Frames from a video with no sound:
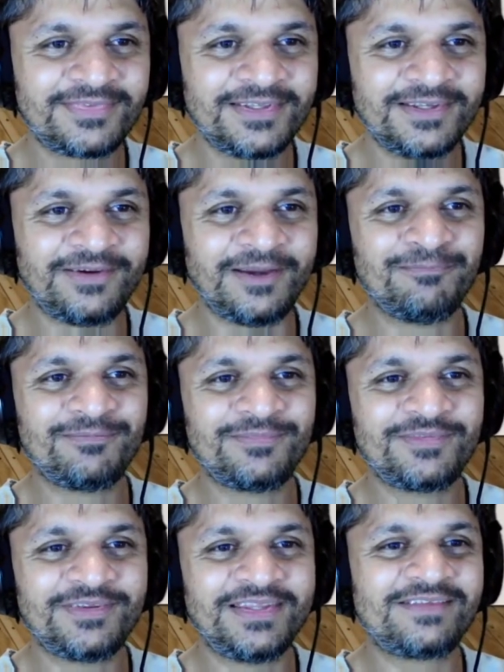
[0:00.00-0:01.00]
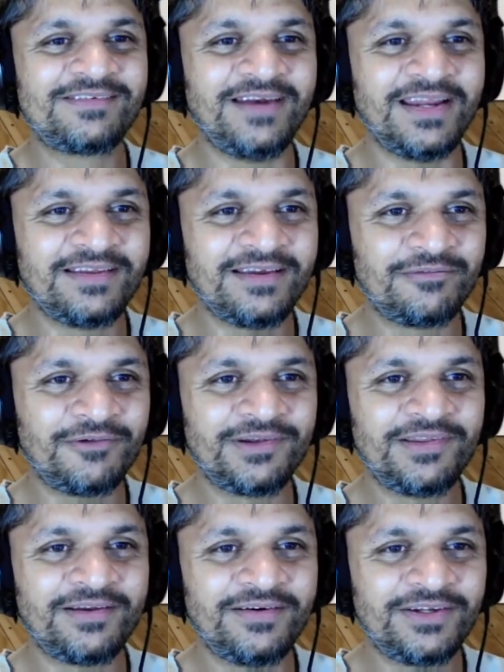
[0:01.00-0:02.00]
Okay, so that's great. I've
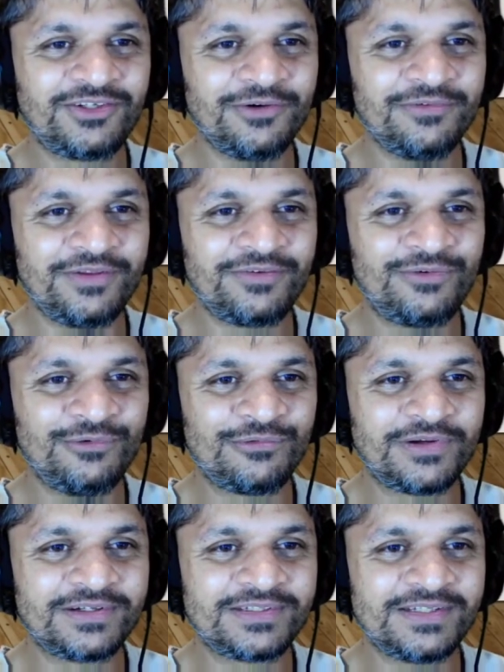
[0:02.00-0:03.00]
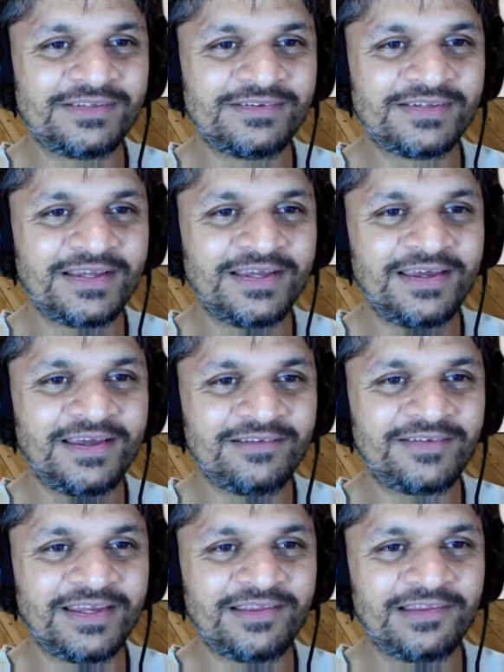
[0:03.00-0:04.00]
gotten the ratio of these two functions. I've
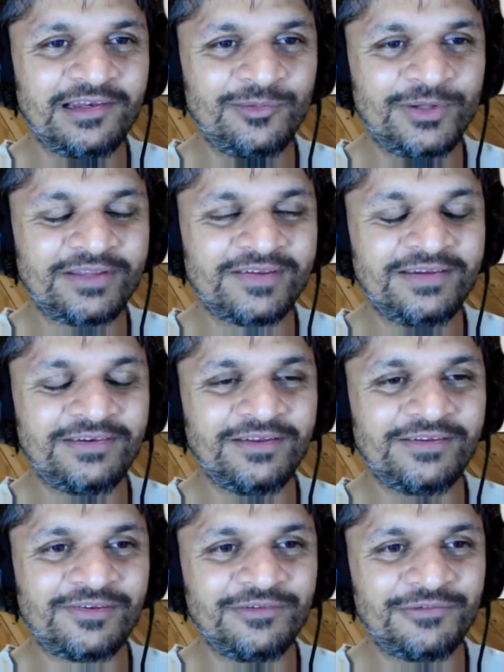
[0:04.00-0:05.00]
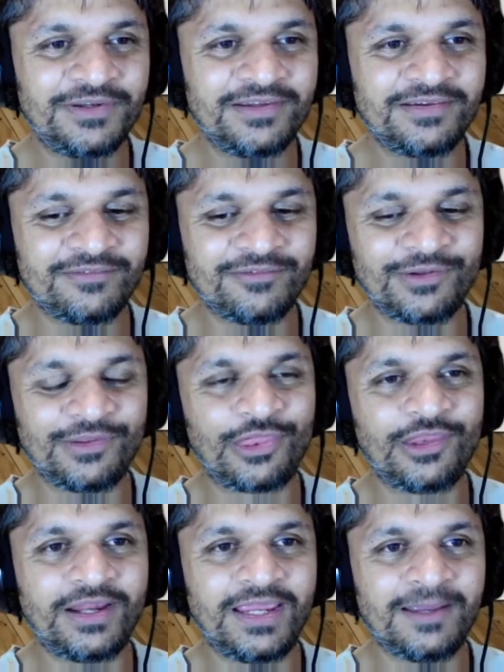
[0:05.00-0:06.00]
taken the limit as n tends to infinity and I've gotten
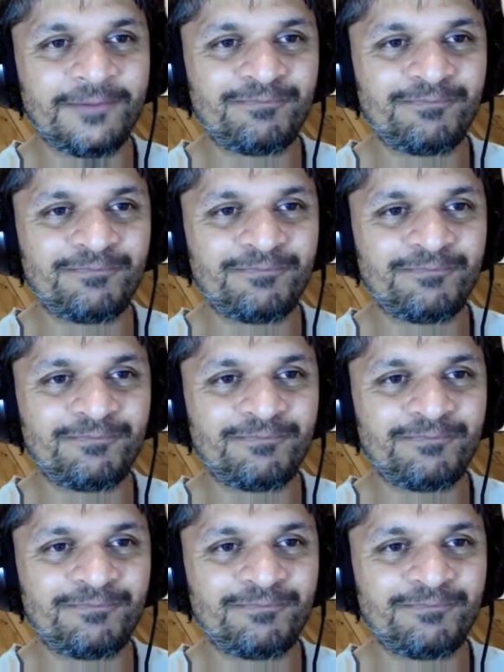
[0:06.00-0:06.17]
3.